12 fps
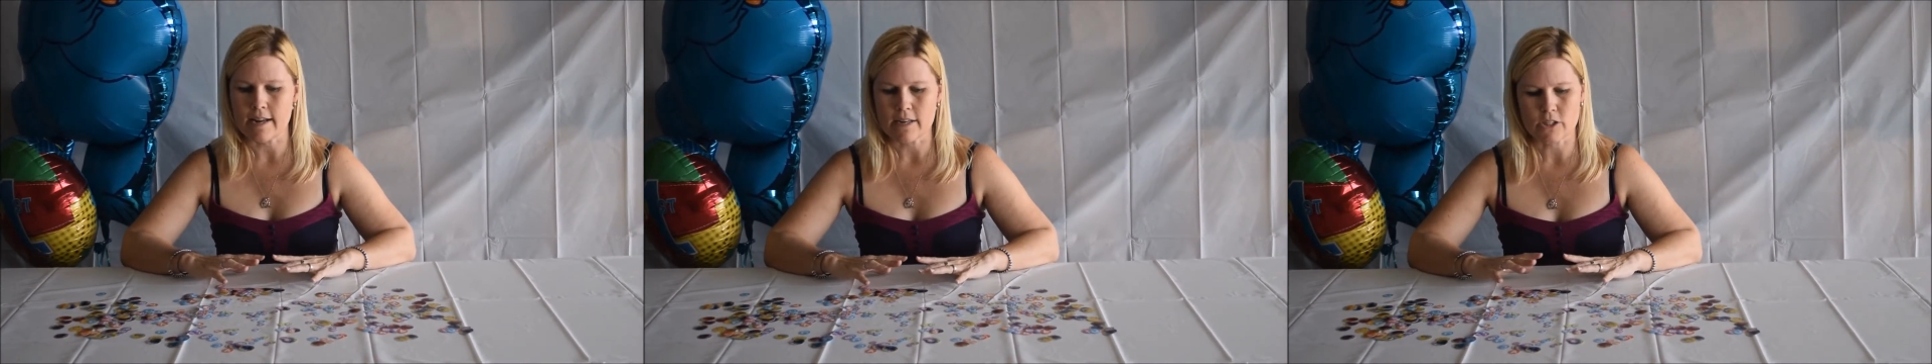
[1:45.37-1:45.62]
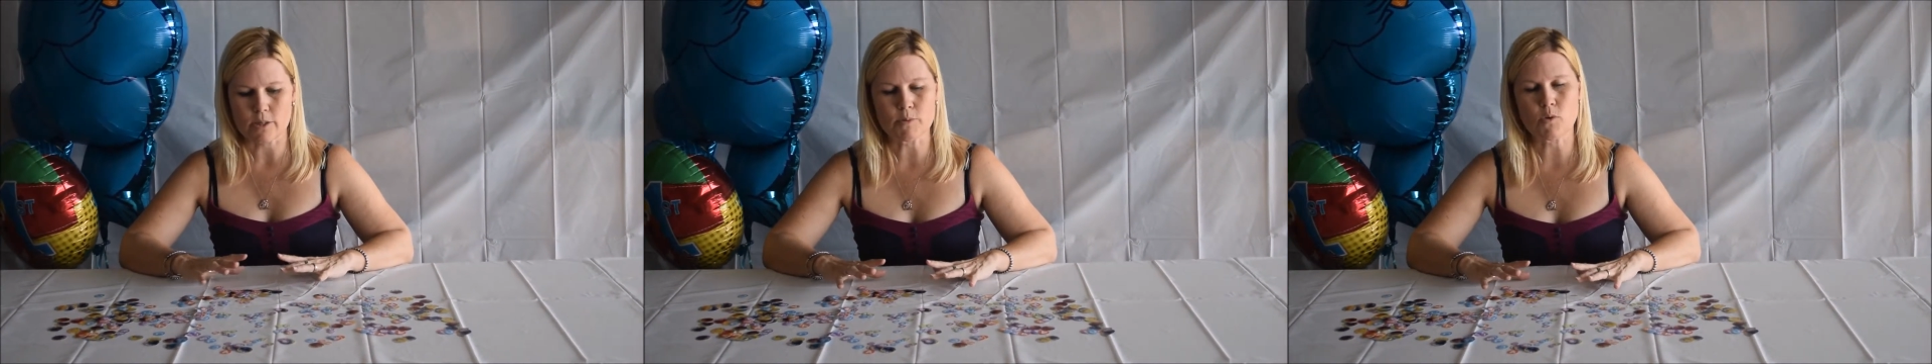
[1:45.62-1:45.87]

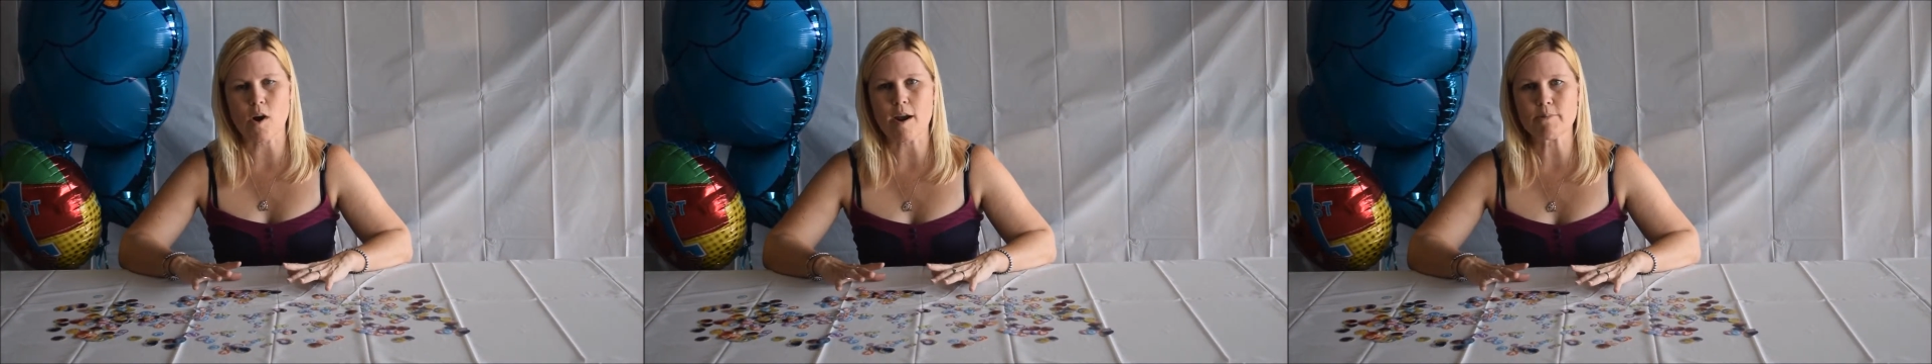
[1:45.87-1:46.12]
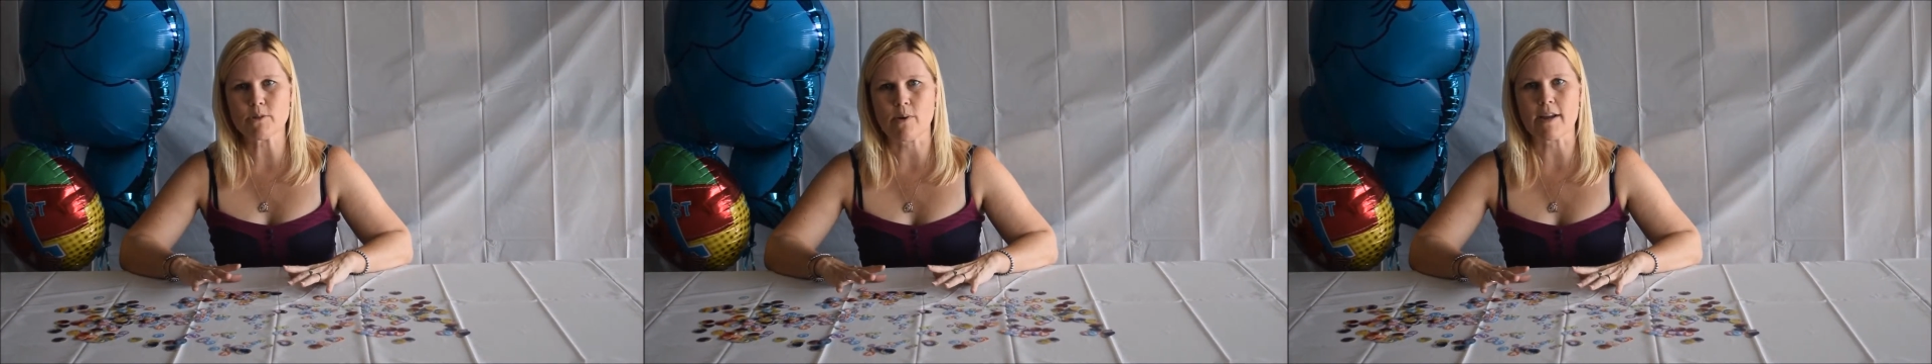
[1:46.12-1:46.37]
subscribe
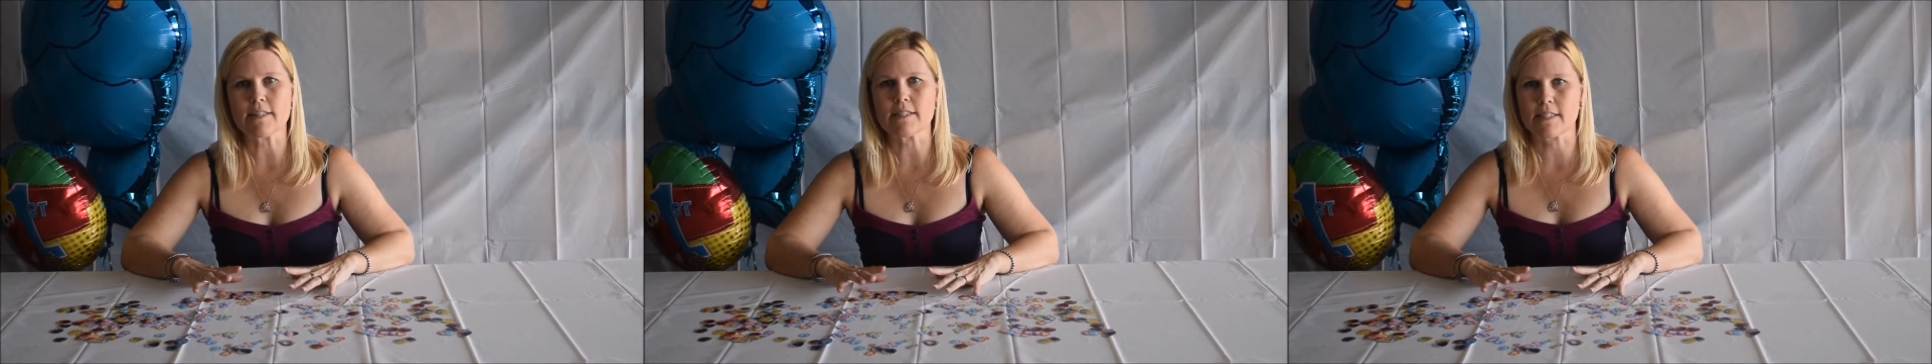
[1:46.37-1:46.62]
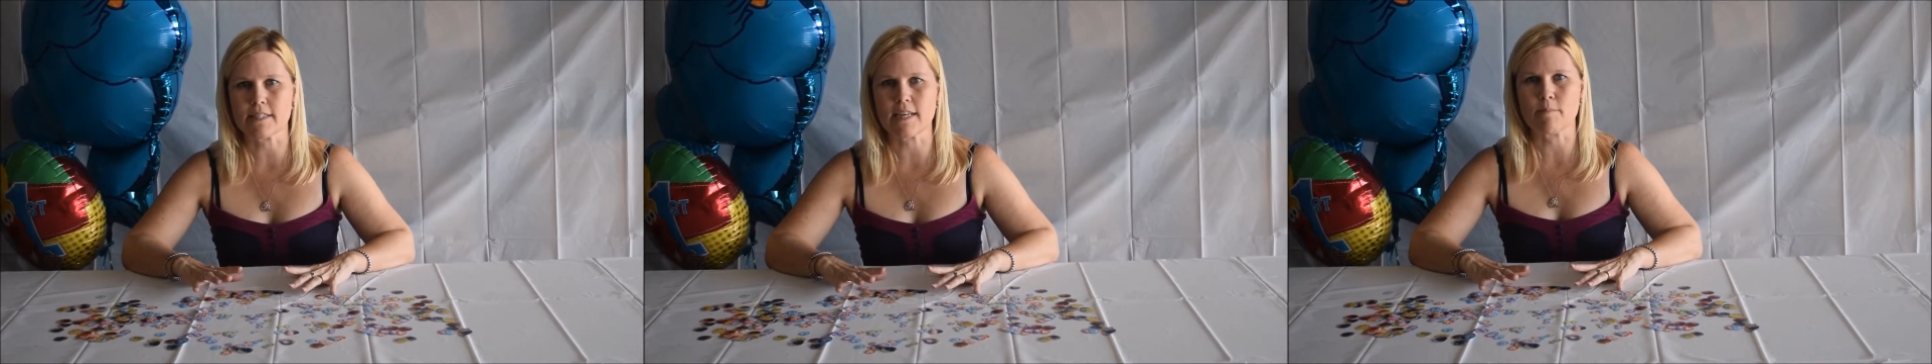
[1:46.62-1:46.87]
to us to
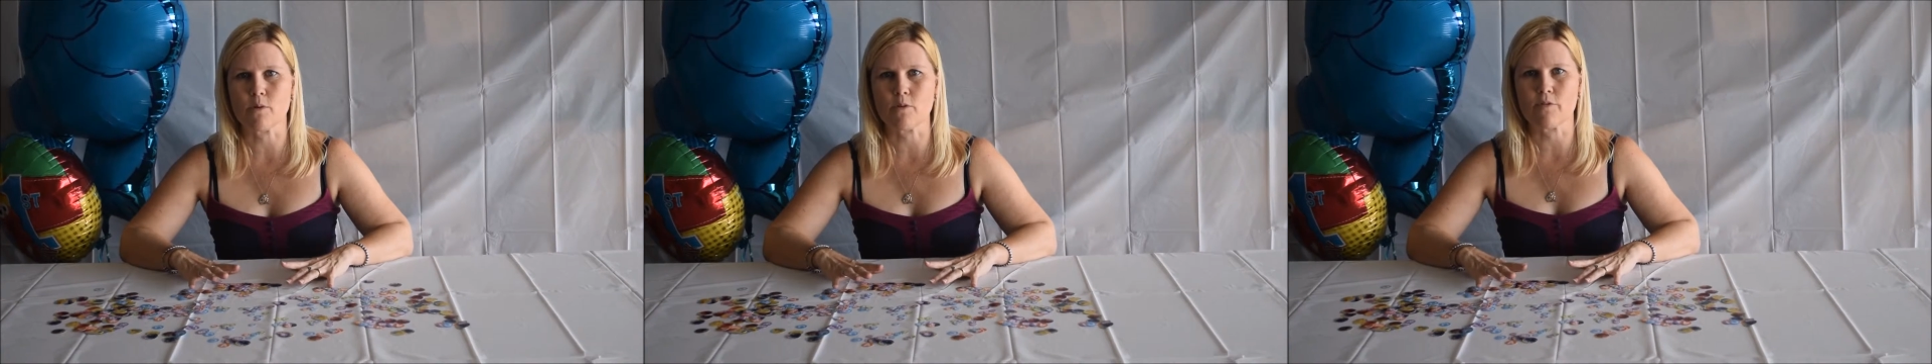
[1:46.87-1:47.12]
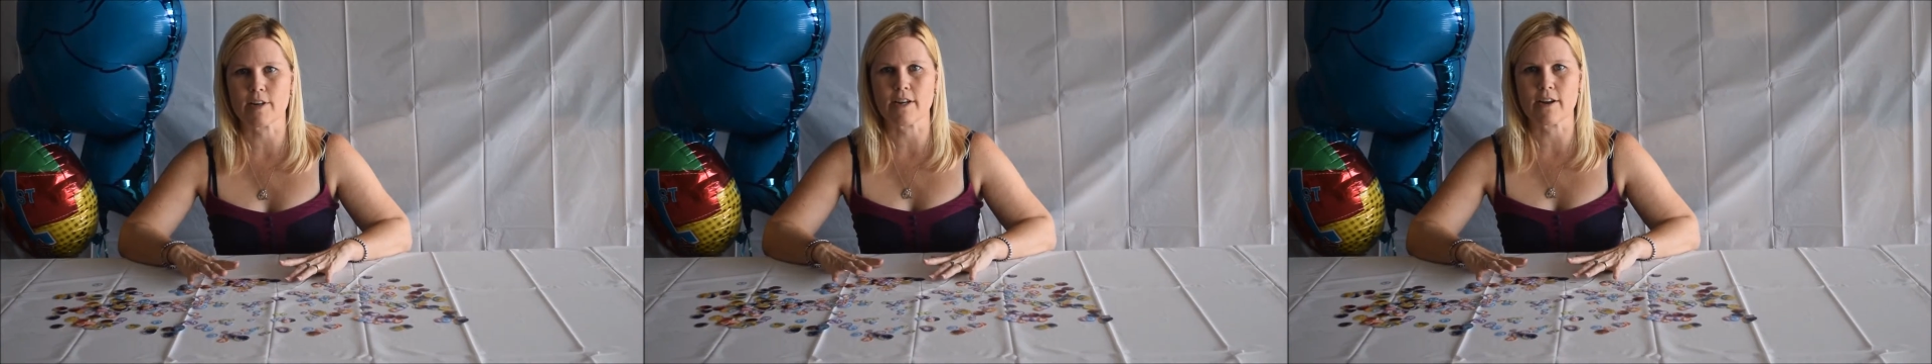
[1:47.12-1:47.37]
see more
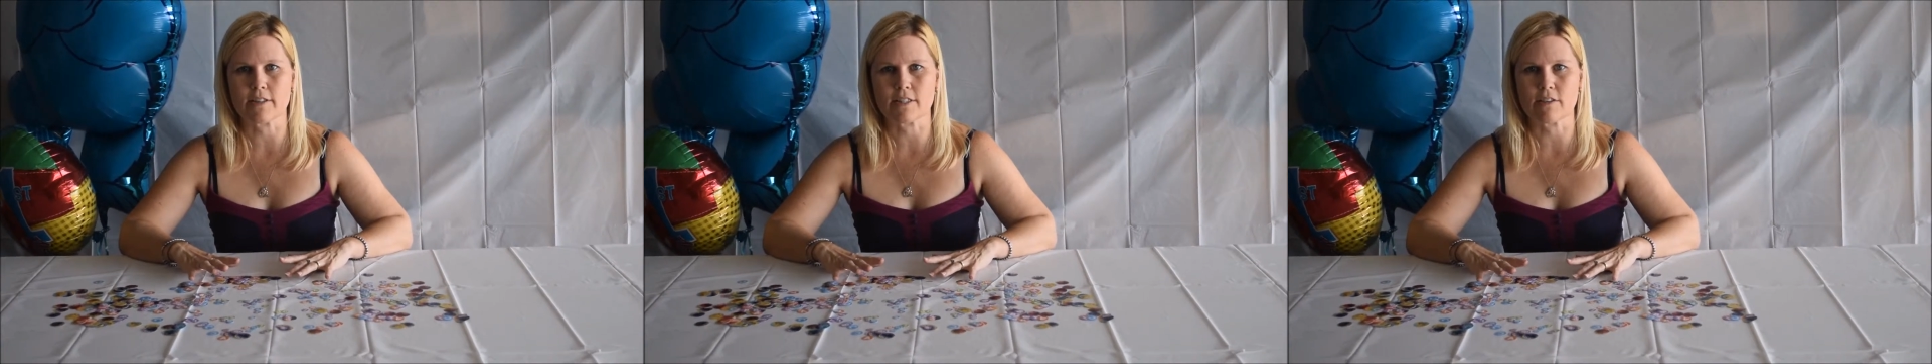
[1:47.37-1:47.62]
videos in